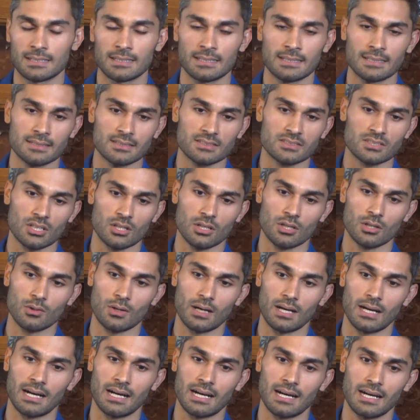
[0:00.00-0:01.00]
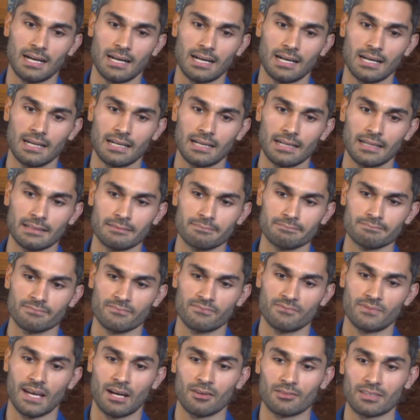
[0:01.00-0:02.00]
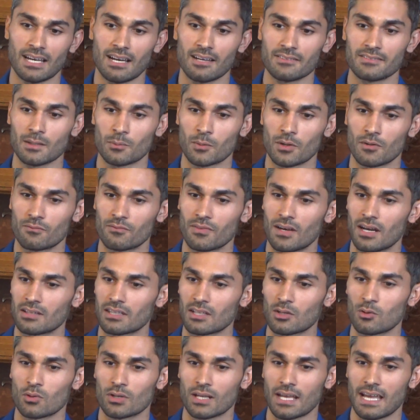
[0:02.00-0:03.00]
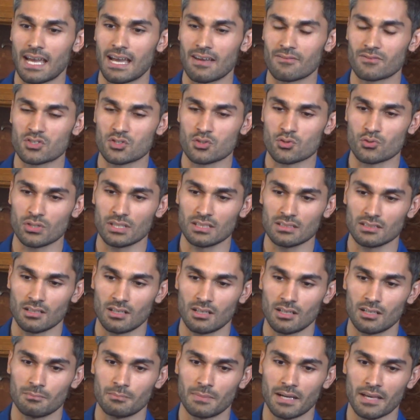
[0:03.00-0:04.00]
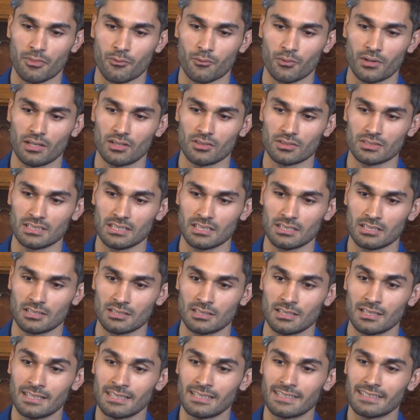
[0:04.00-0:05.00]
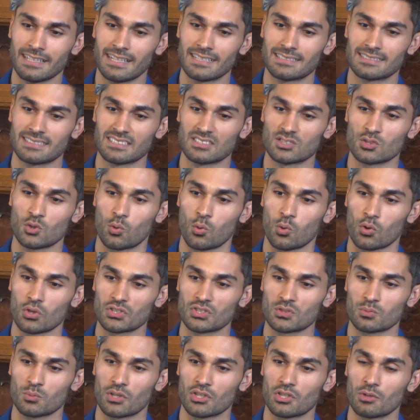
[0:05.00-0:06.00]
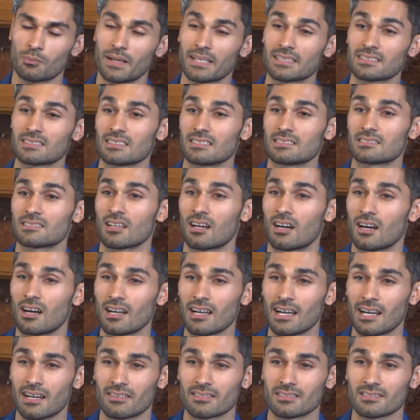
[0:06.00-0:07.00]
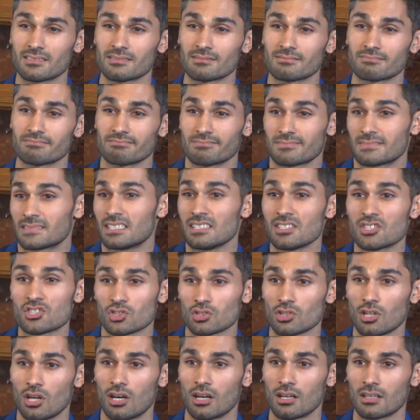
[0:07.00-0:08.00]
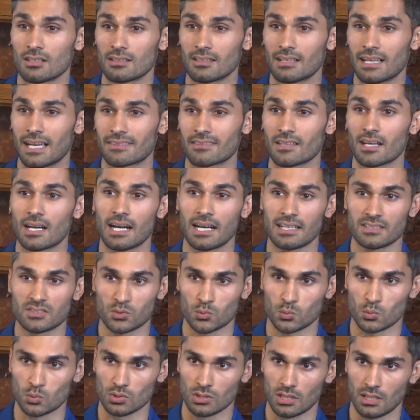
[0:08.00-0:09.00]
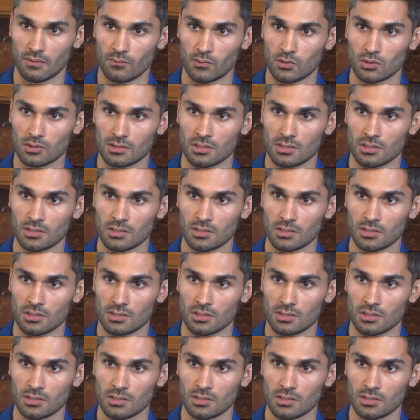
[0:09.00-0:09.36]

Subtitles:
So I found out that we were finally going to have street law my 3L year. It's this course where you're basically taught how to teach law at the high school level.